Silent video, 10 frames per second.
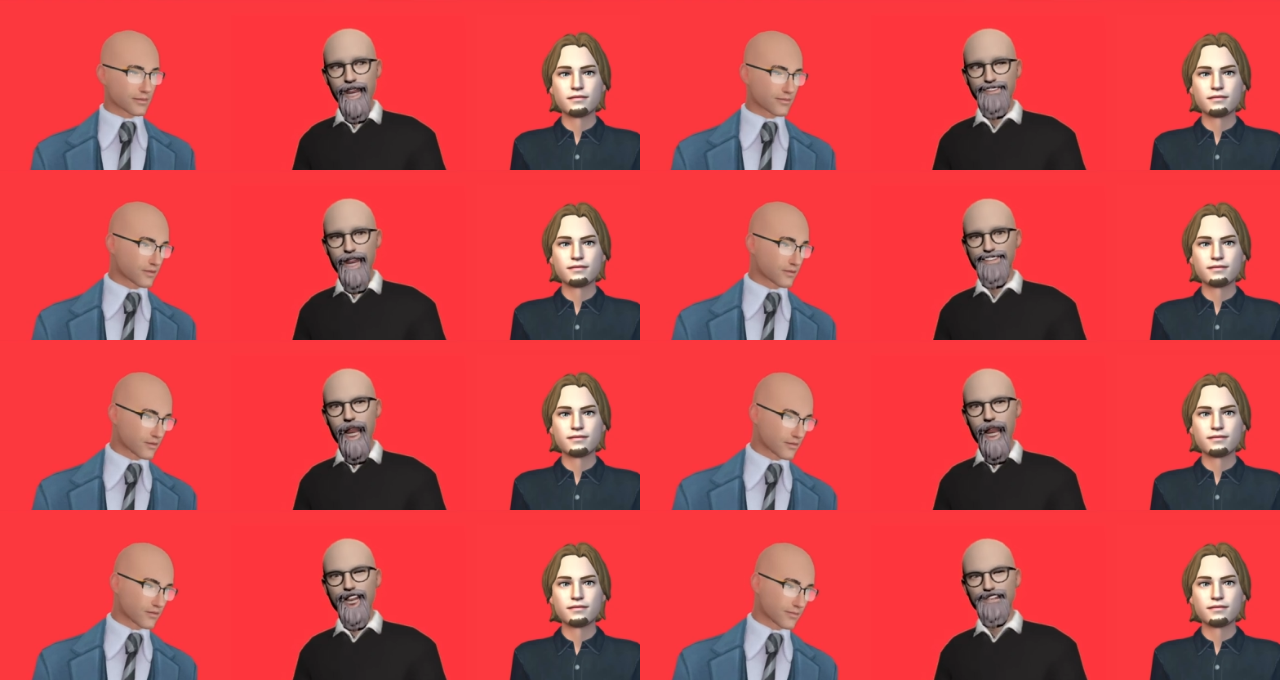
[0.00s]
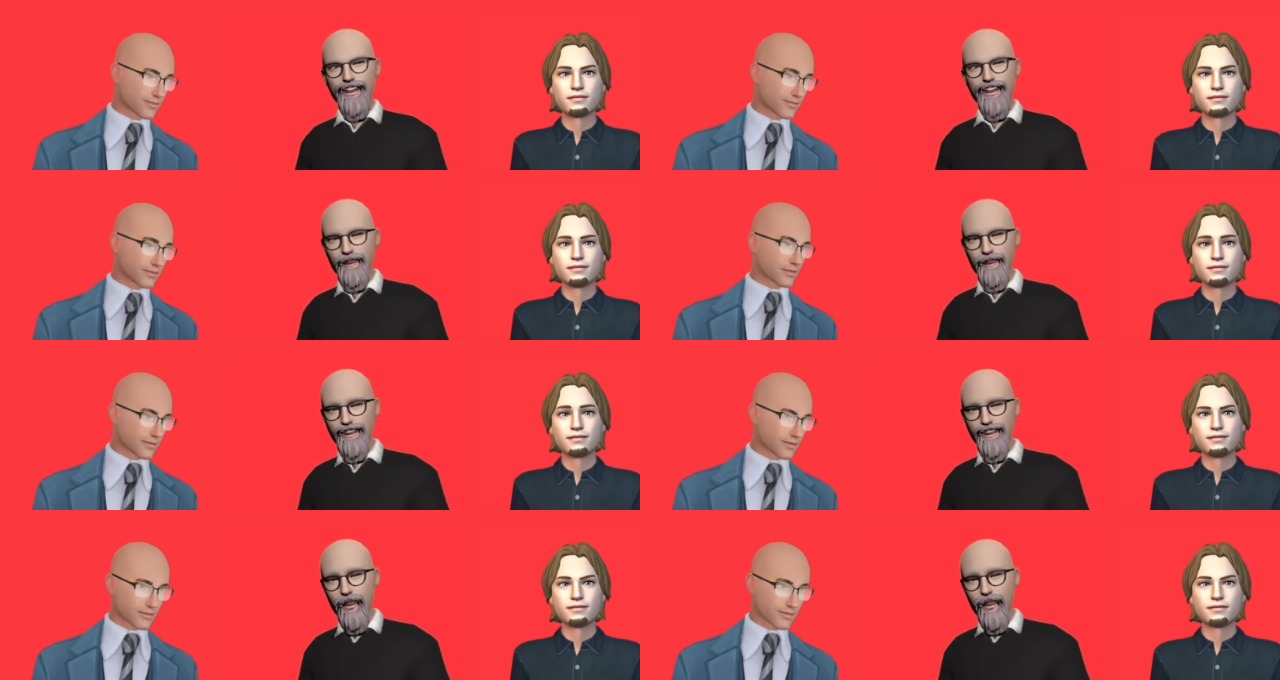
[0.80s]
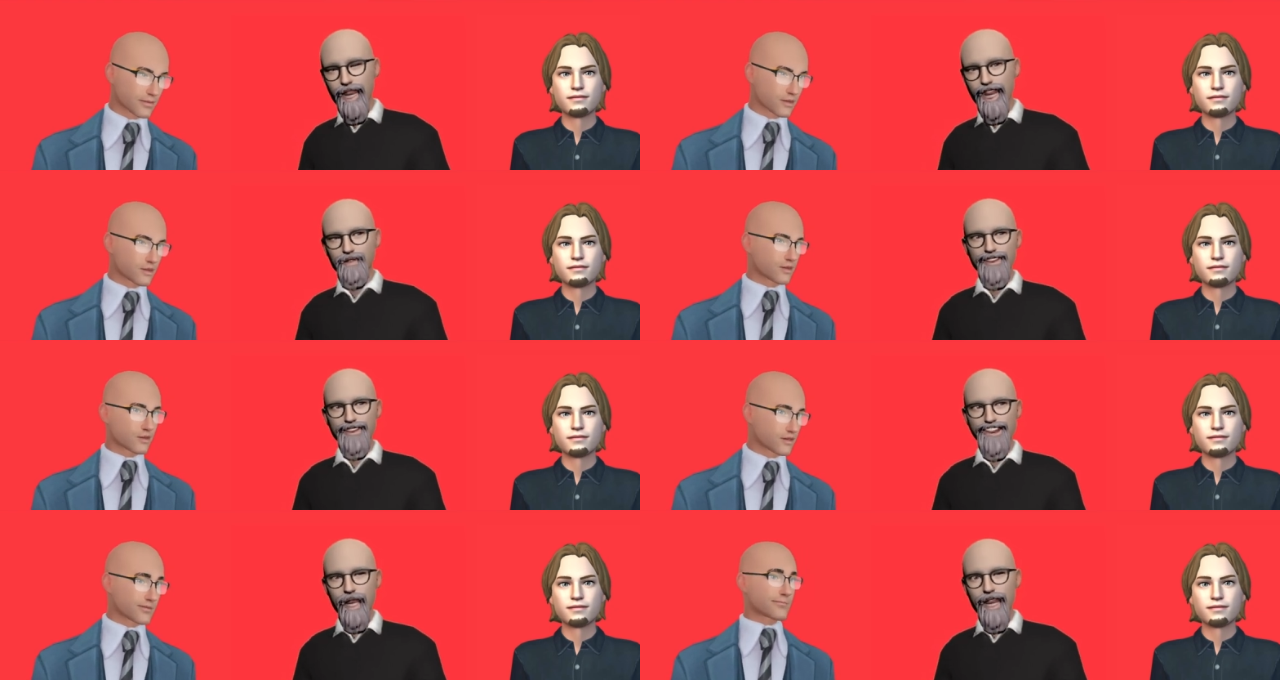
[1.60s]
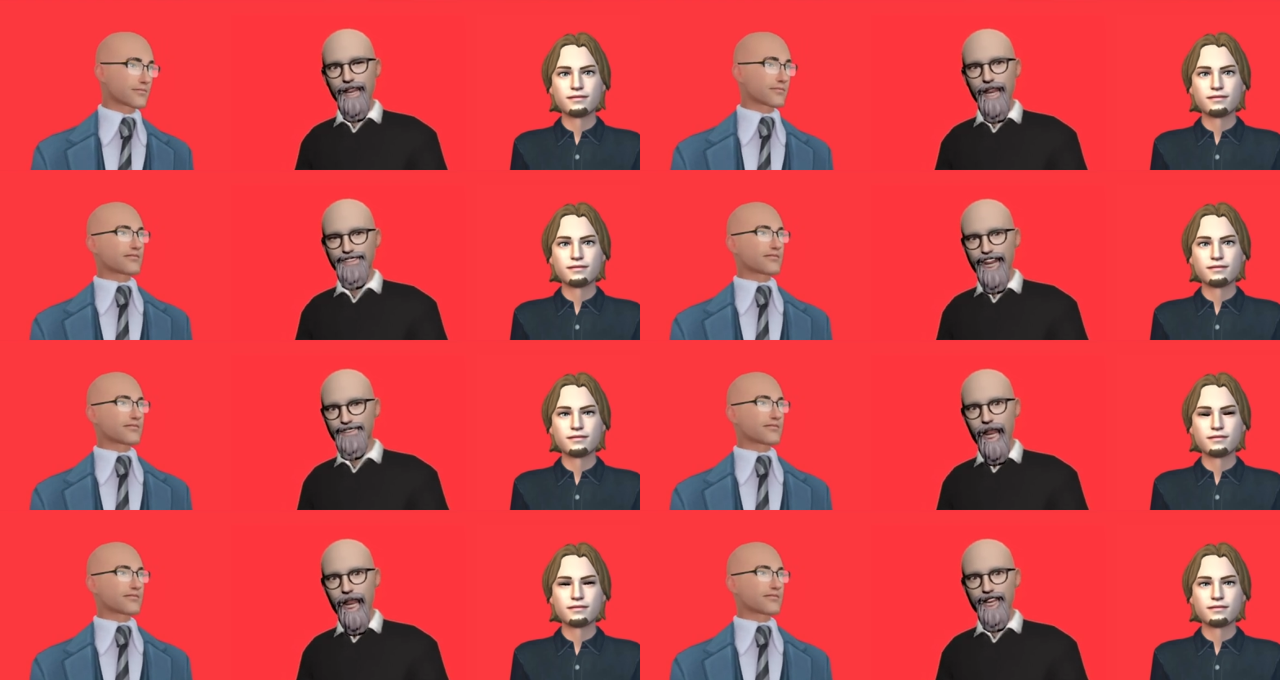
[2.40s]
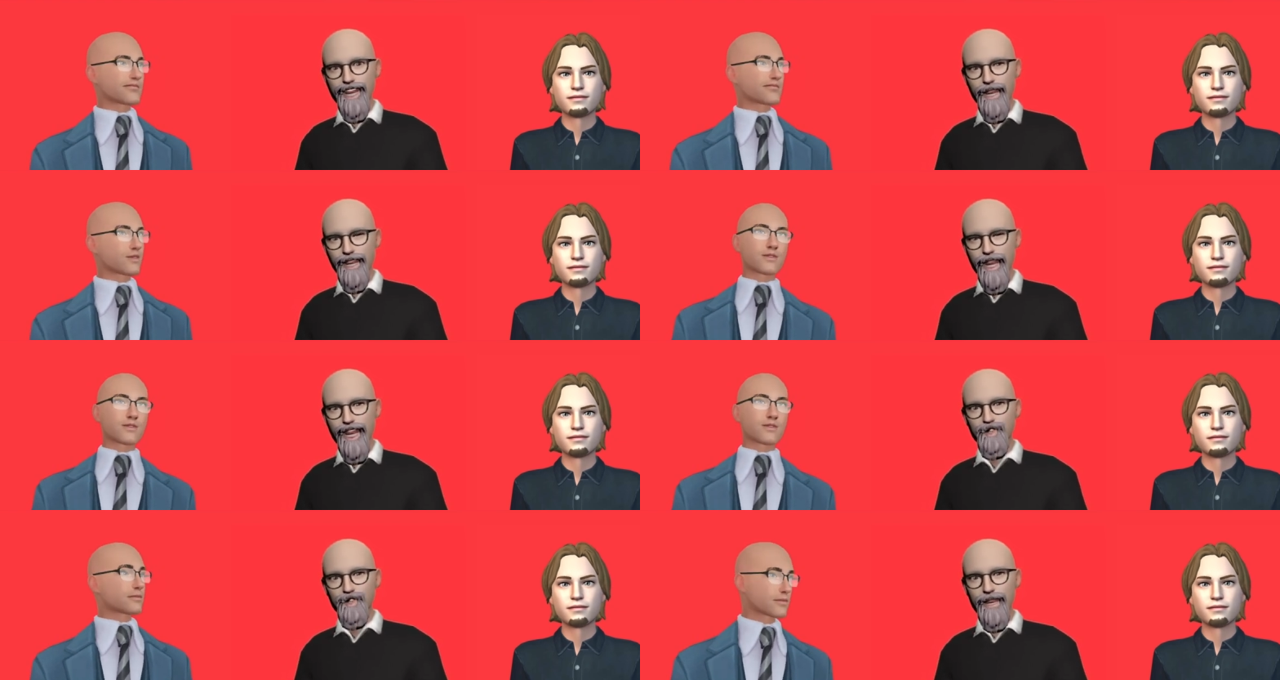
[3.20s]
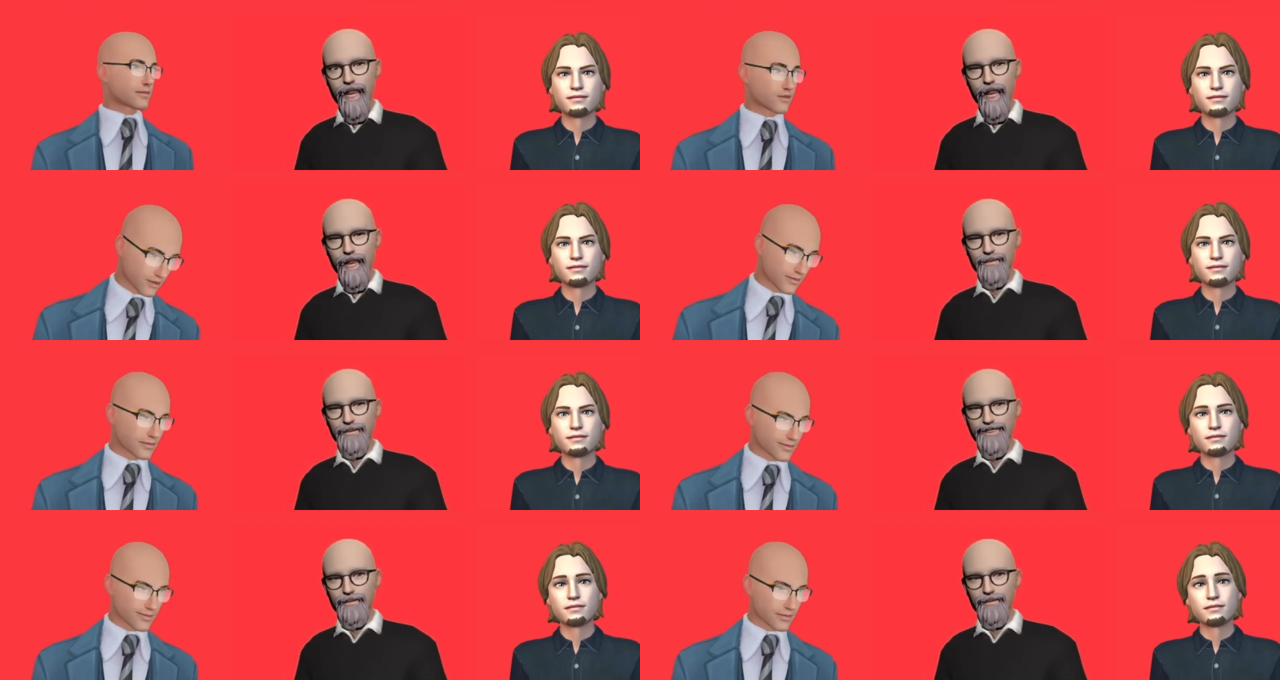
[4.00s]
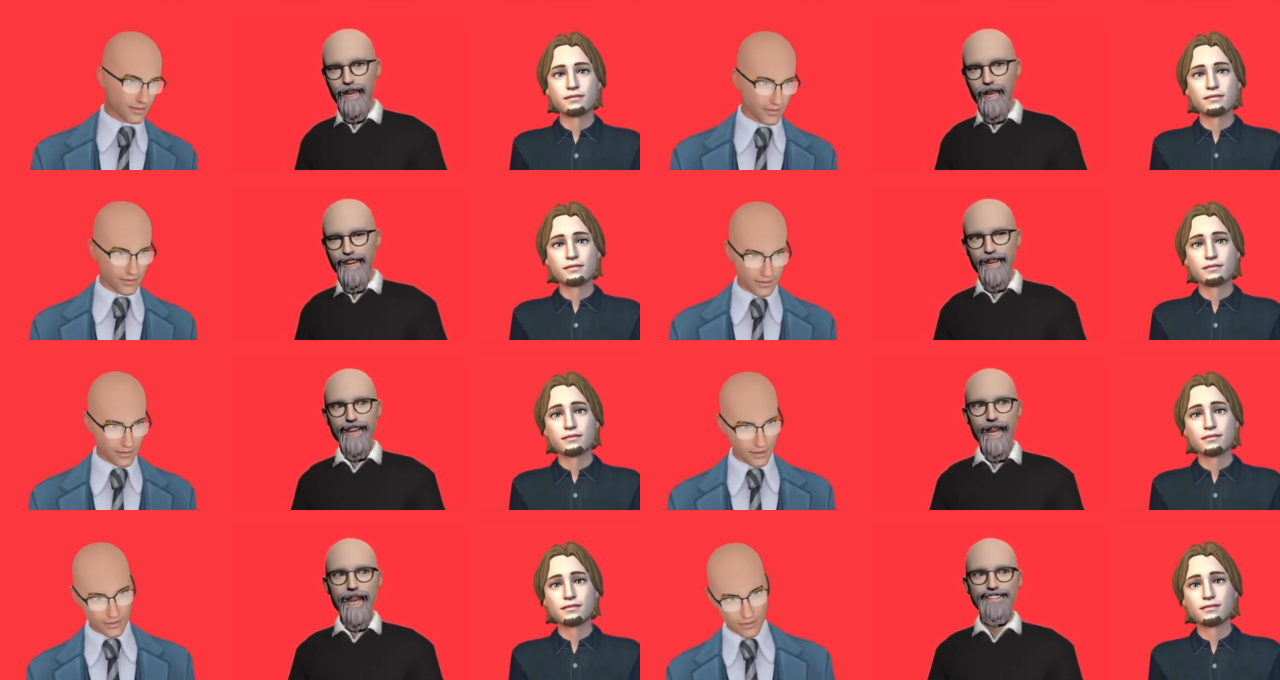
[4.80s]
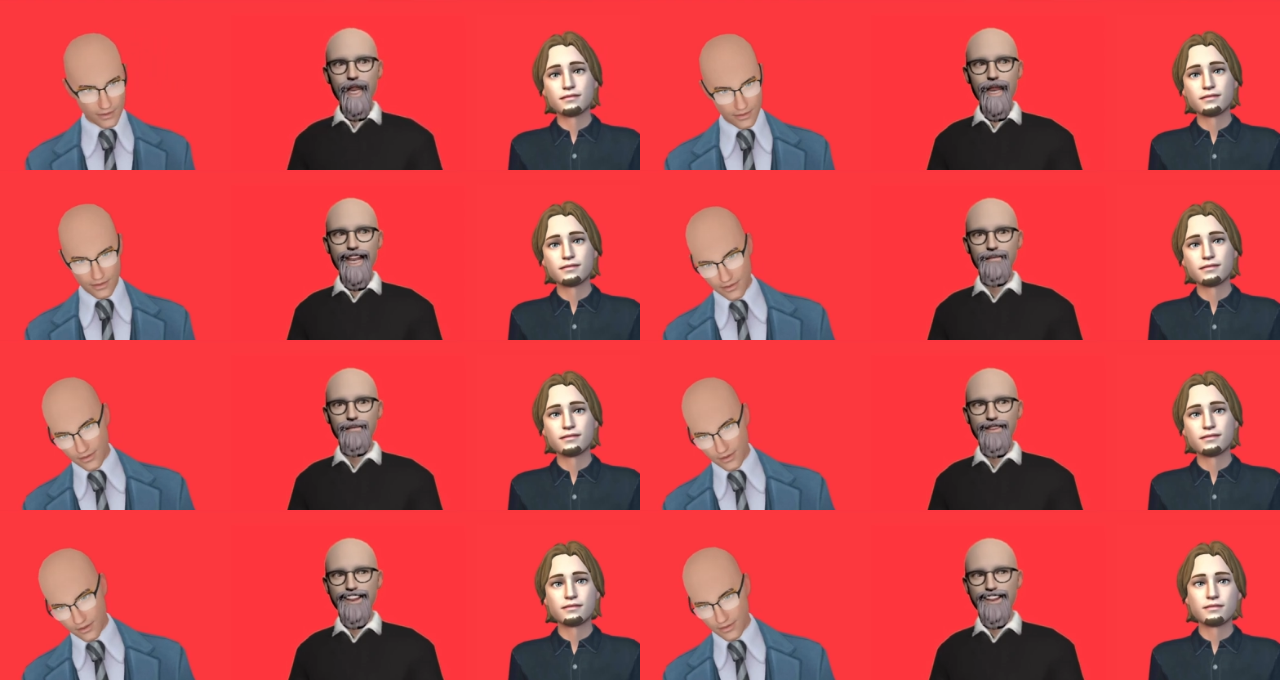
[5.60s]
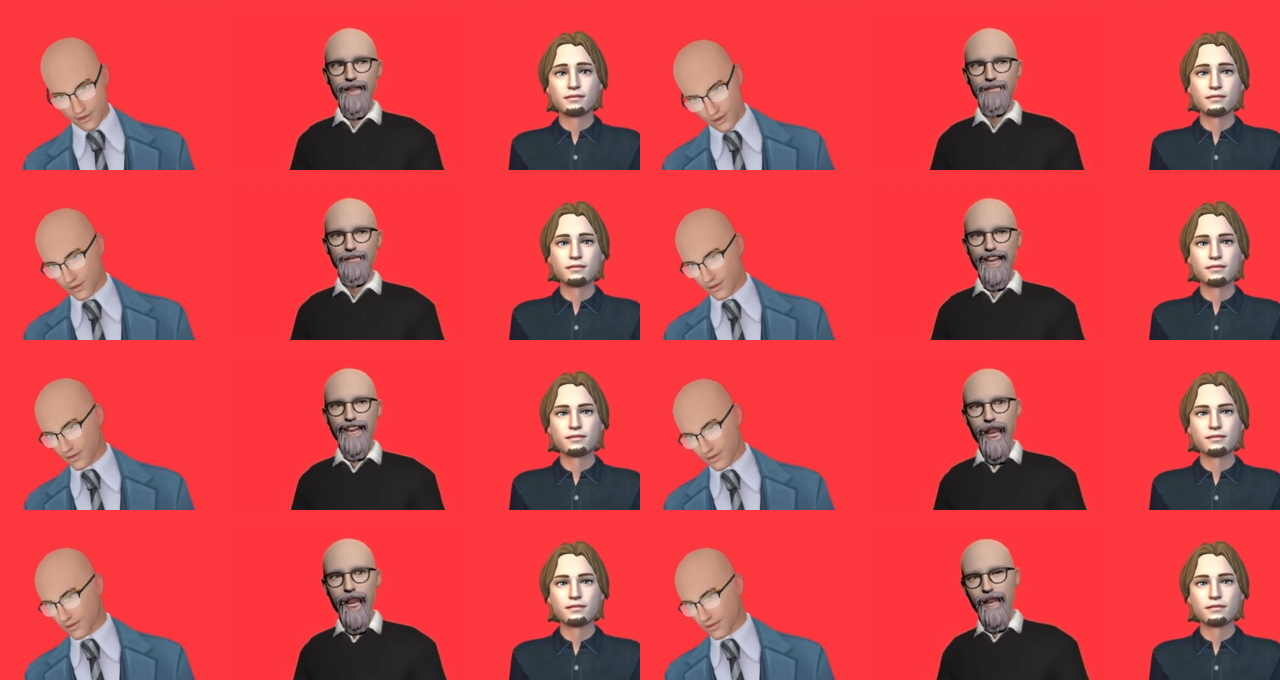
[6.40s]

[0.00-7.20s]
Speaker 1: desire is is to do things with gaming and his desire to do things with um with NFTs, but it's kind of